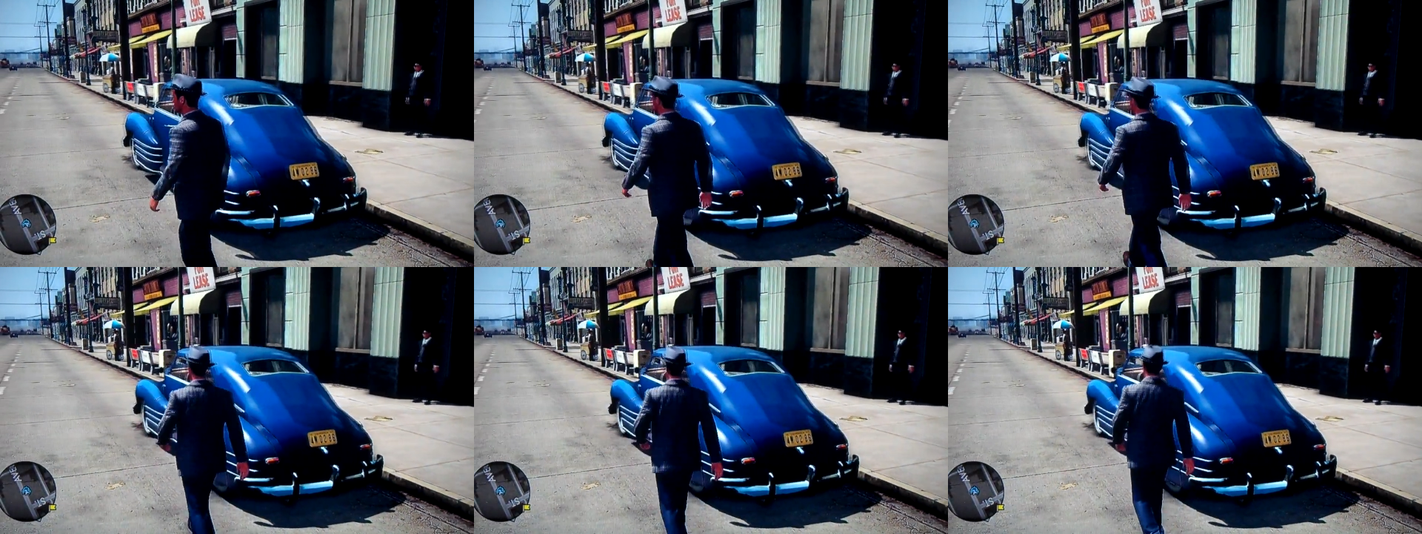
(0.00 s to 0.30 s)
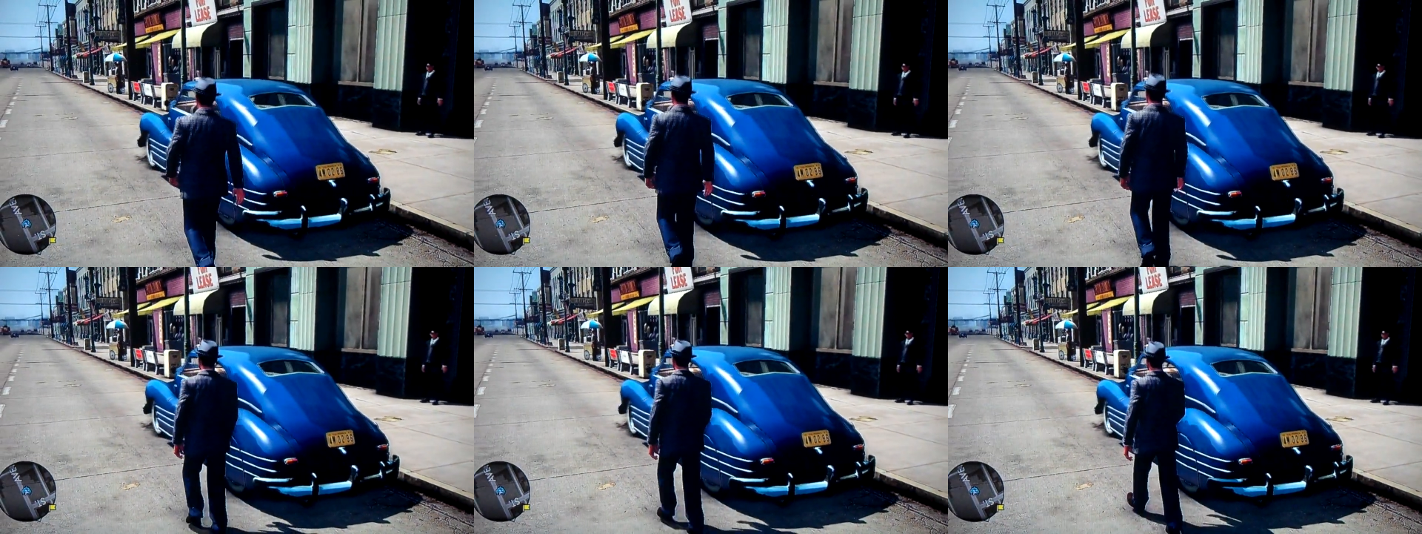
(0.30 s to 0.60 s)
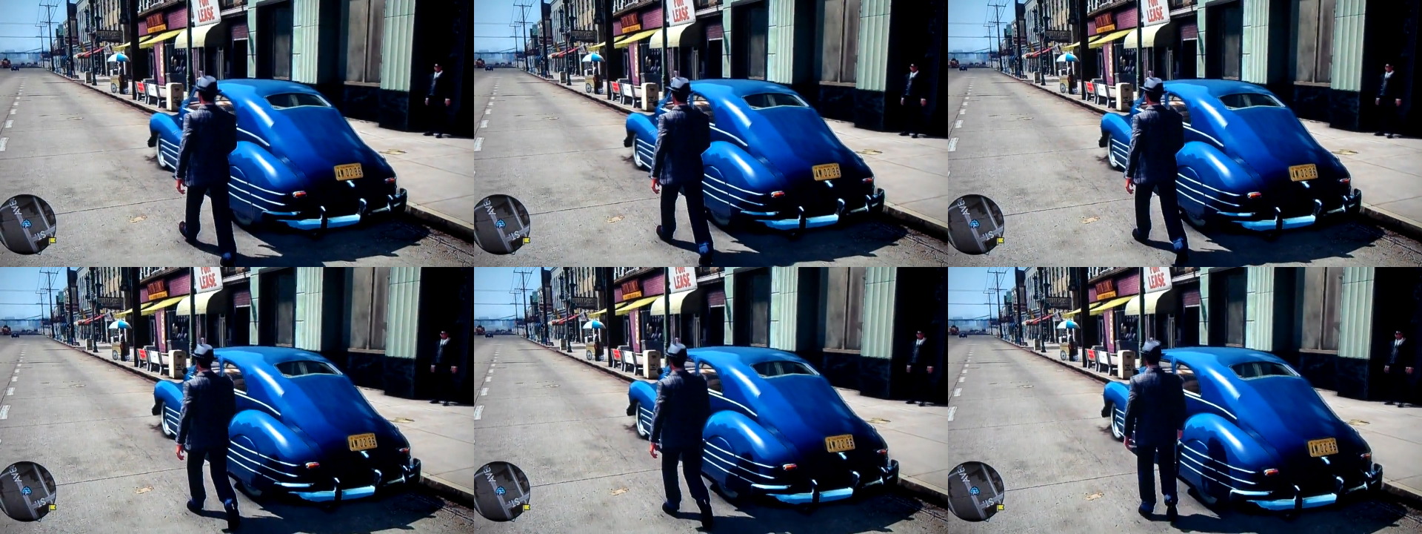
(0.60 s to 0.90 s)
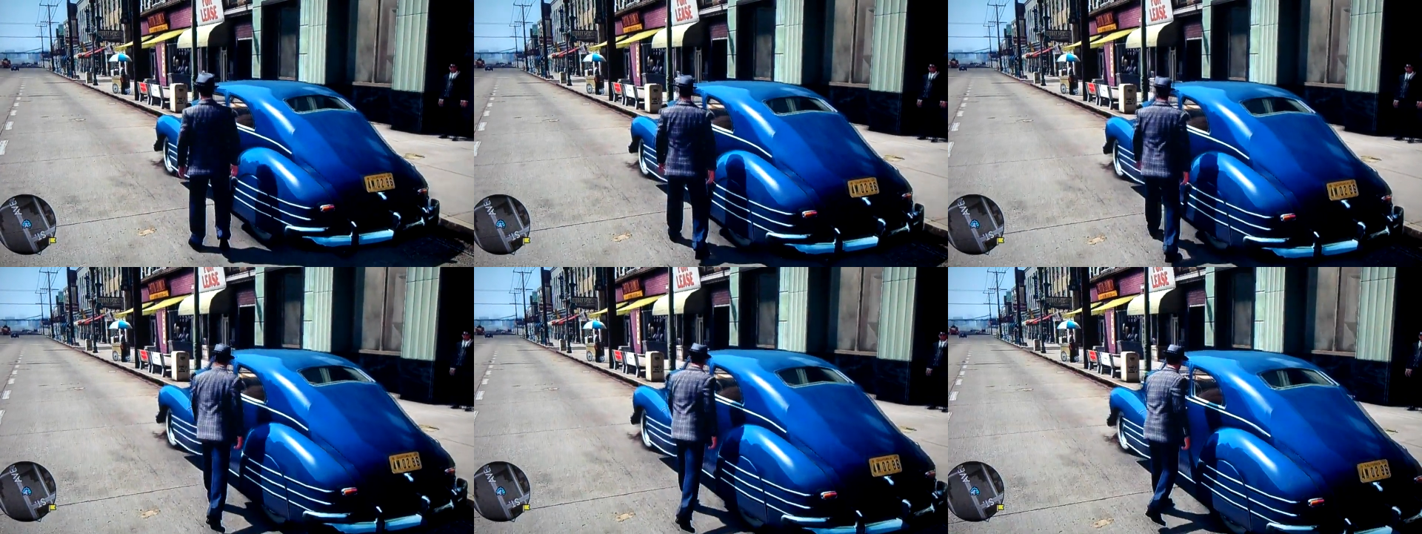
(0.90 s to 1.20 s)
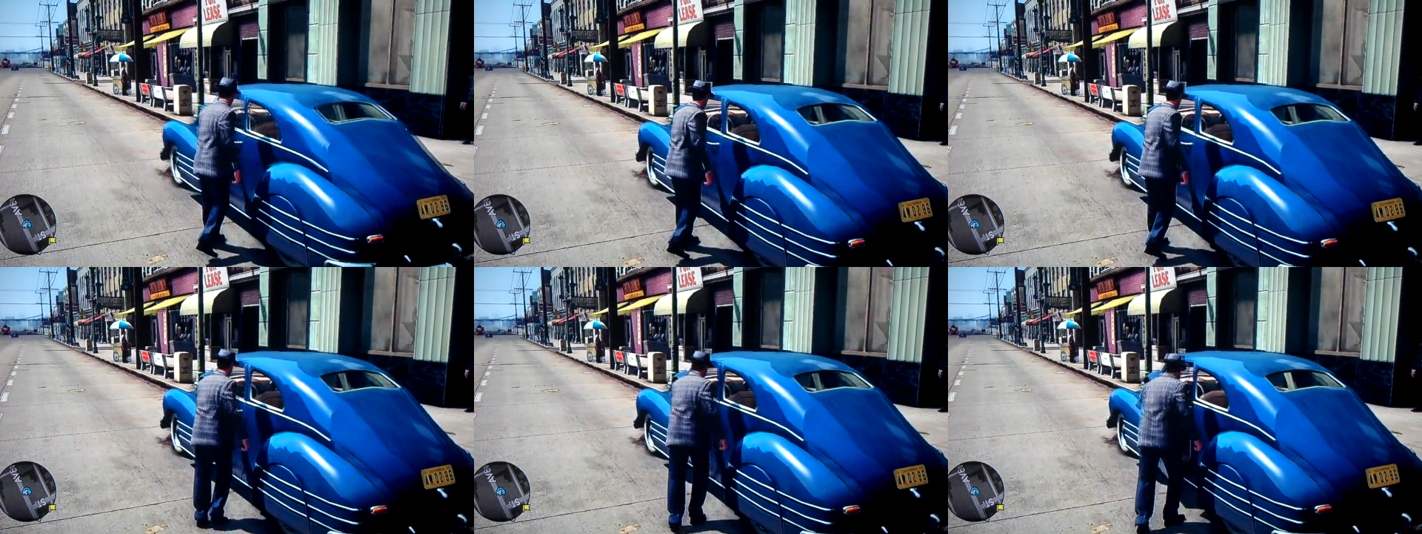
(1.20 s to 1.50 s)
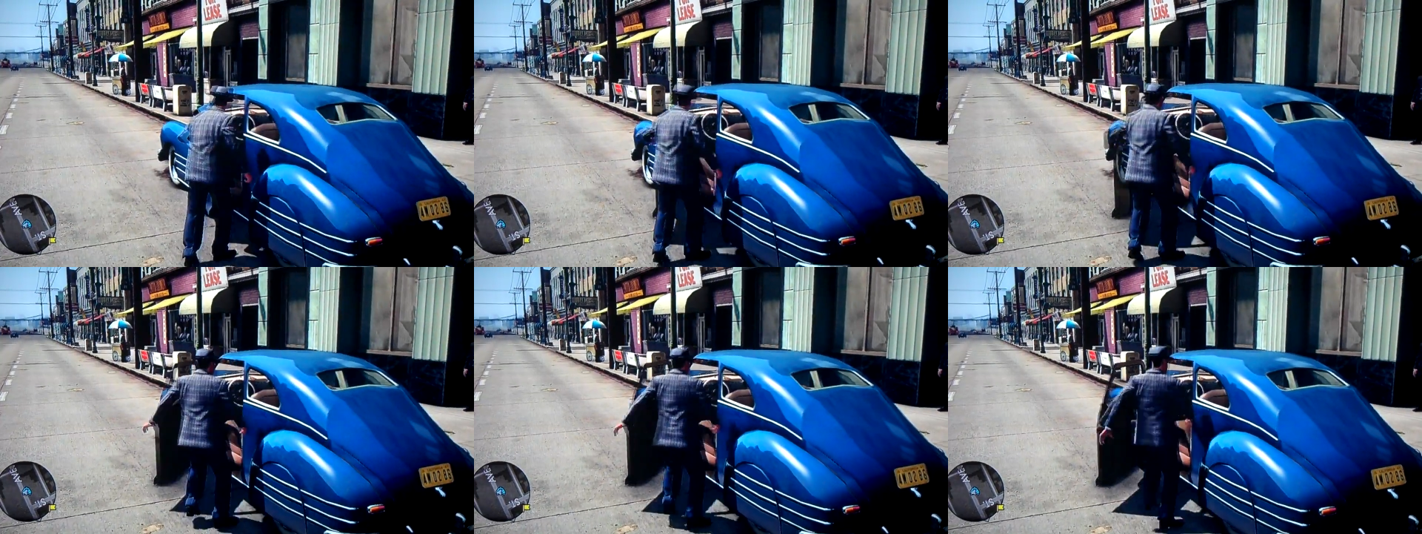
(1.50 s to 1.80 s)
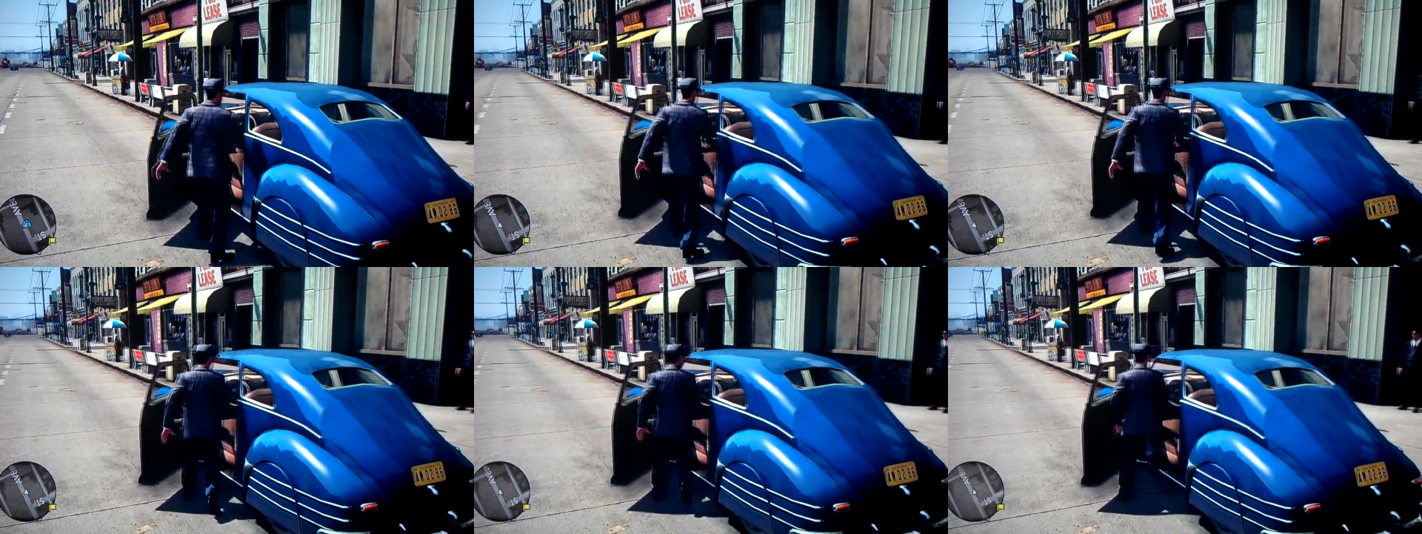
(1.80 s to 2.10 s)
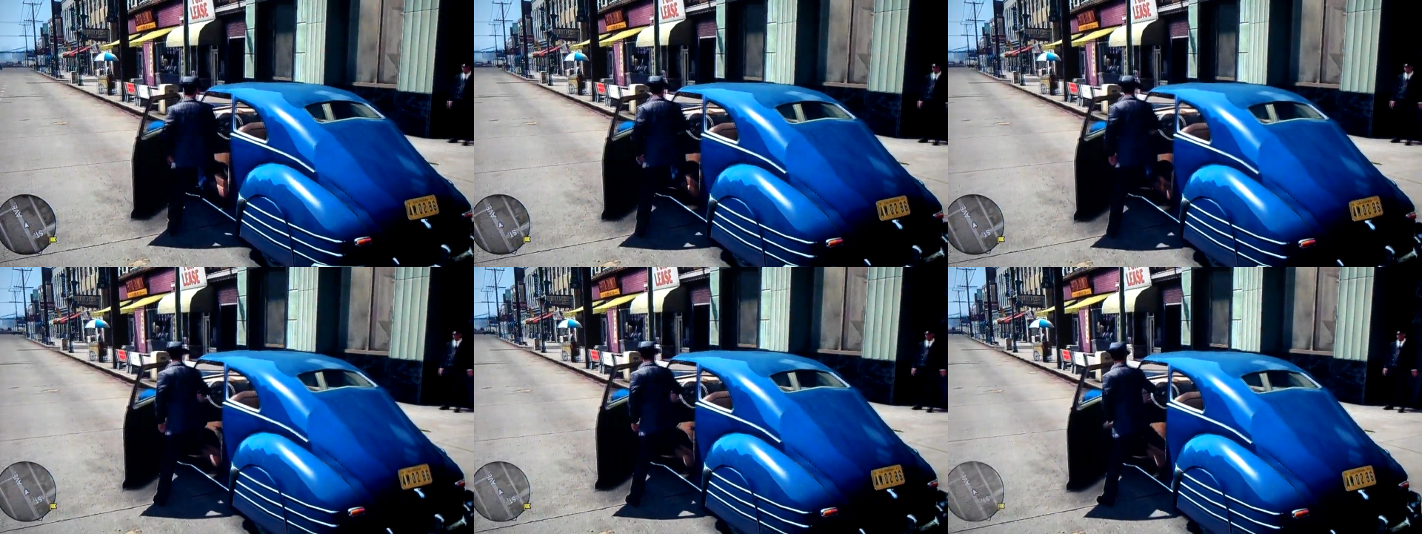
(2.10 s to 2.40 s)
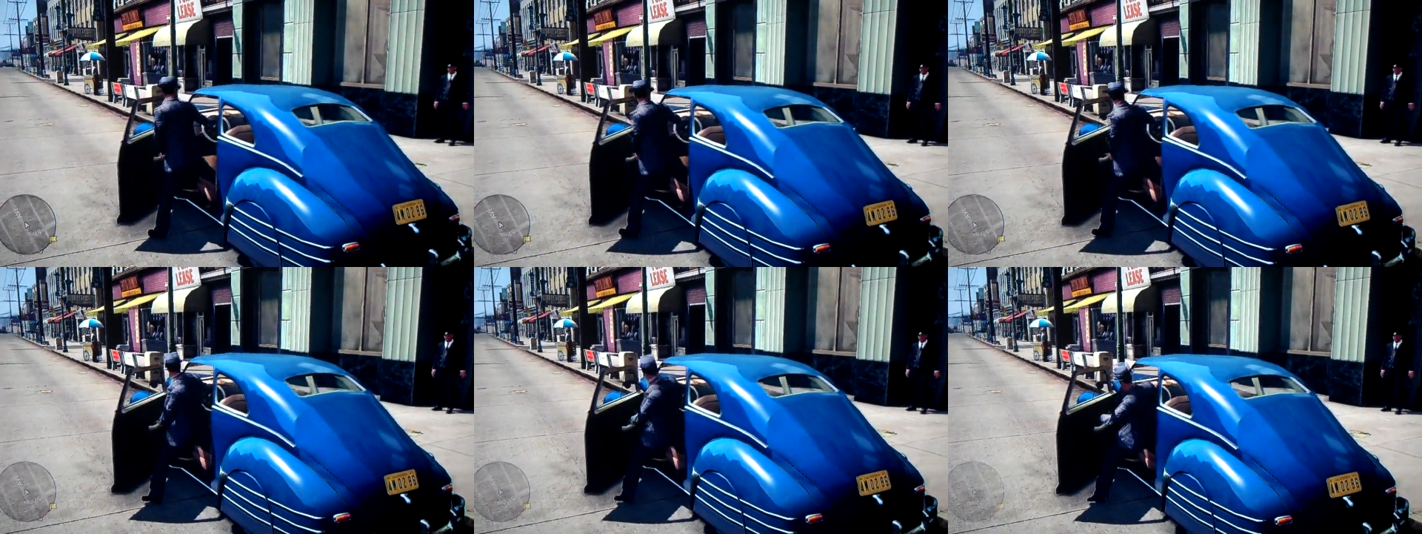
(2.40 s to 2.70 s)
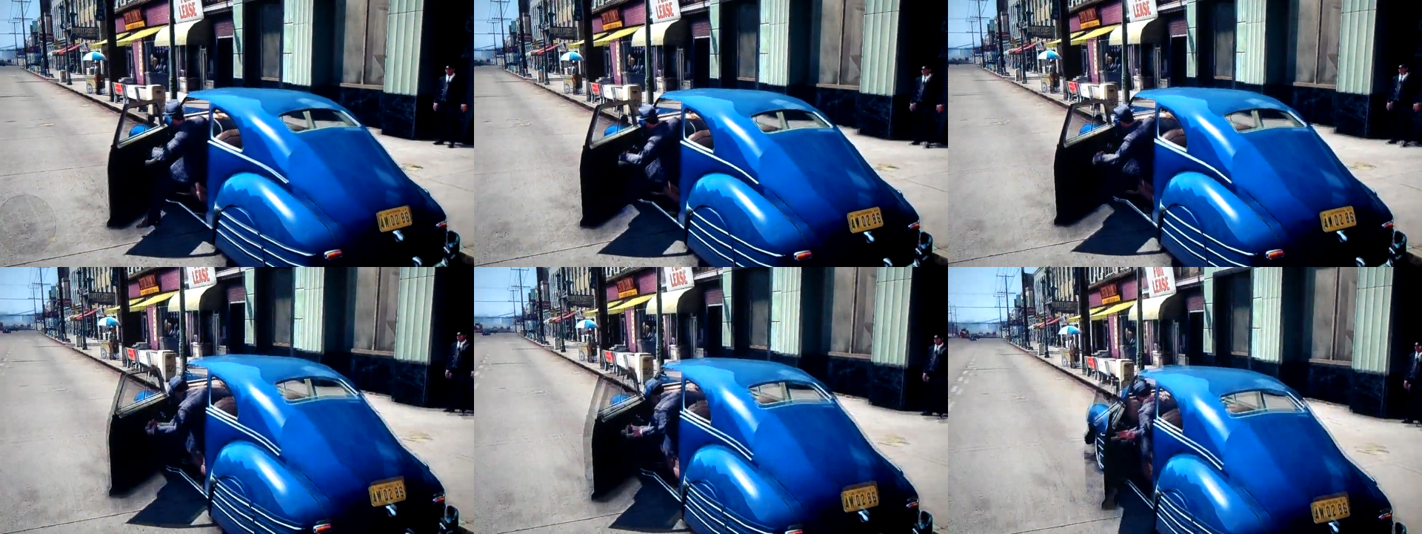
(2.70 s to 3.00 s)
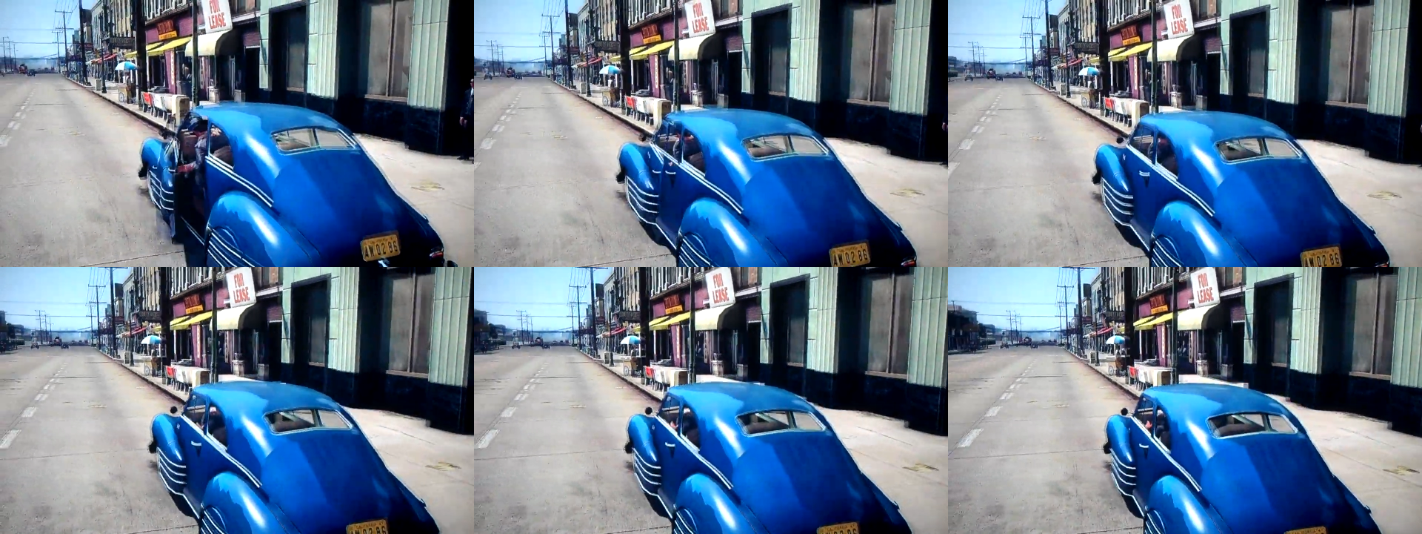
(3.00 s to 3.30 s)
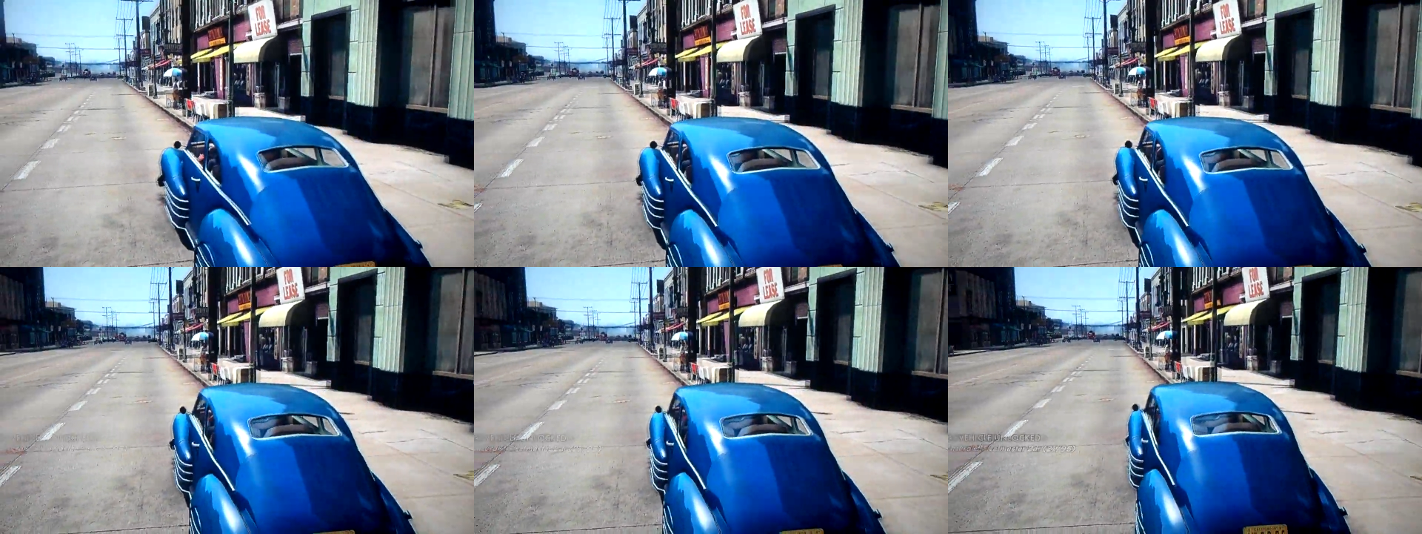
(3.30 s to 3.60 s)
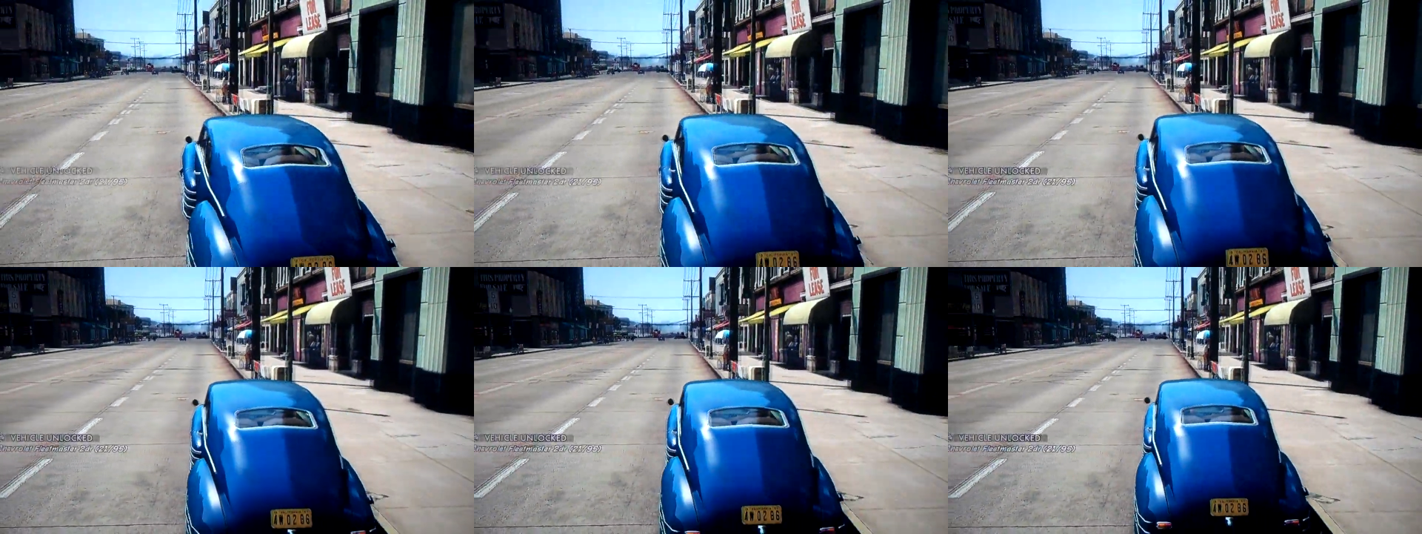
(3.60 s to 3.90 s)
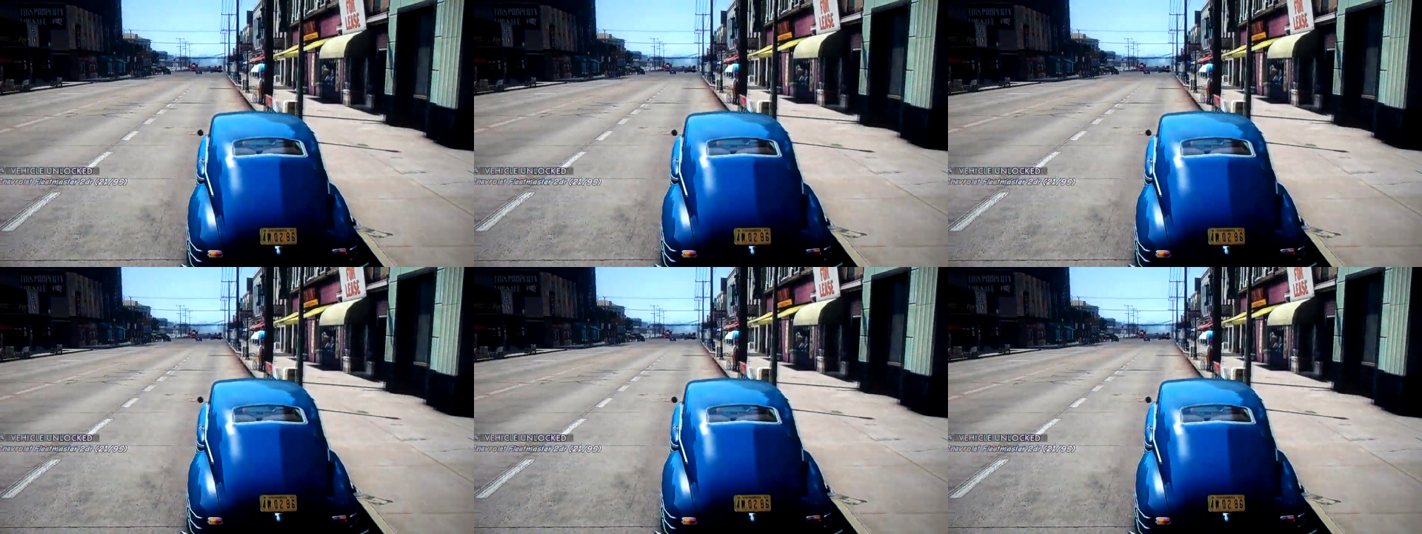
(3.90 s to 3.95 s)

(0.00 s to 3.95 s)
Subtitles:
(no speaker visible)